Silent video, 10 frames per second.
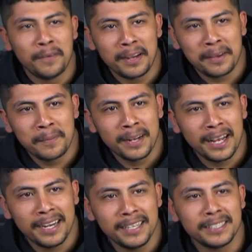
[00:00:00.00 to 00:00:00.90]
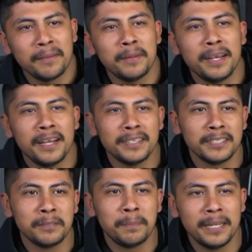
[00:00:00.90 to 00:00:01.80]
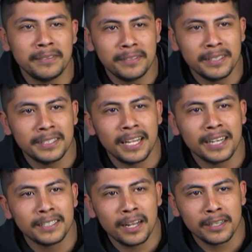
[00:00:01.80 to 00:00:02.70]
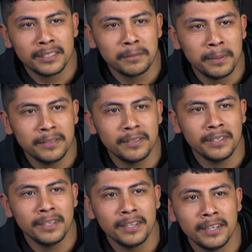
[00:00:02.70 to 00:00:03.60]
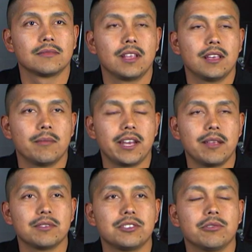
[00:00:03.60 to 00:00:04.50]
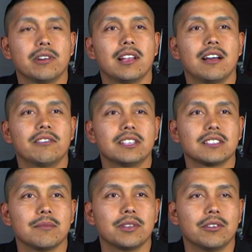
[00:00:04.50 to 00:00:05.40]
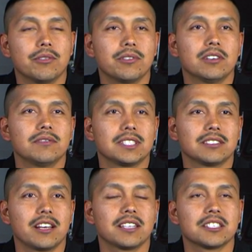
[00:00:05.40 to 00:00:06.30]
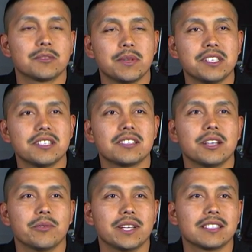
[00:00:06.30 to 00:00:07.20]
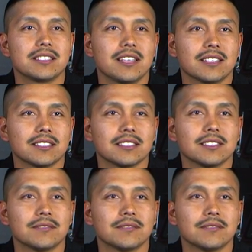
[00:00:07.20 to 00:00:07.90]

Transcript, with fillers: Frankie Menjades. I'm the head of suspensions at Exotic Suspension. My name is Joel Alvarez. I'm the owner of Exotic Suspensions in Odessa, Texas.